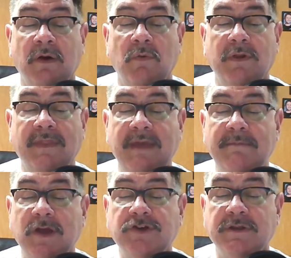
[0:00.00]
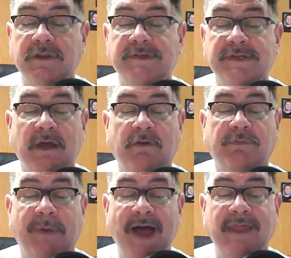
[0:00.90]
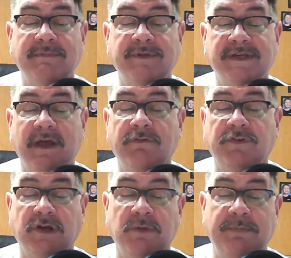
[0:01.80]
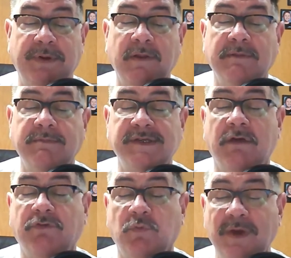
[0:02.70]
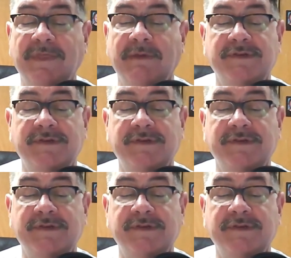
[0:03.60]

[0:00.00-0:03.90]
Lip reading: When they measure themselves by themselves and compare themselves with